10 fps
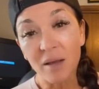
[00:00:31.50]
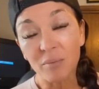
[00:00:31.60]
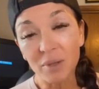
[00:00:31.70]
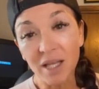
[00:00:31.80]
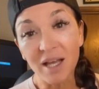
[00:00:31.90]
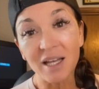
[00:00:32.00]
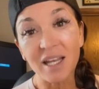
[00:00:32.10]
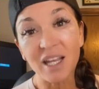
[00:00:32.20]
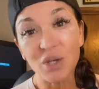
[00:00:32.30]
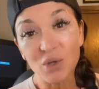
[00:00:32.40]
blood
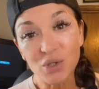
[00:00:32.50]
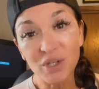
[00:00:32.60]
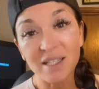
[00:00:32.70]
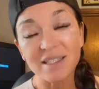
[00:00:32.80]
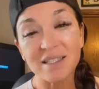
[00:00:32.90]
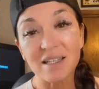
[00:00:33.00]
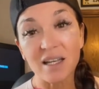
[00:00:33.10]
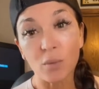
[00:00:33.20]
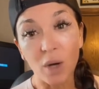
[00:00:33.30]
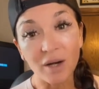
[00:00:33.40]
and nutrients
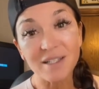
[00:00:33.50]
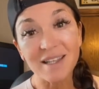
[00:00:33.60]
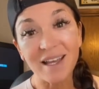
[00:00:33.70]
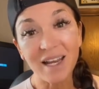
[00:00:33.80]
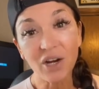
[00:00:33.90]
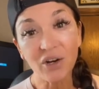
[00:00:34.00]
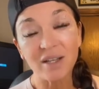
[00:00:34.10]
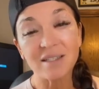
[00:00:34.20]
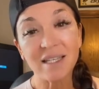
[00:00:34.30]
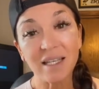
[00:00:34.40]
and water to that
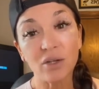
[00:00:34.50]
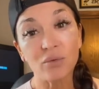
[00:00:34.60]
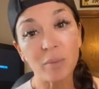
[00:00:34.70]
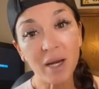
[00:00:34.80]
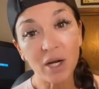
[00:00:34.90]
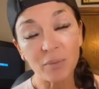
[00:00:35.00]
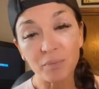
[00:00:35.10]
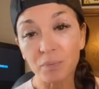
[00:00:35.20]
area to heal and repair.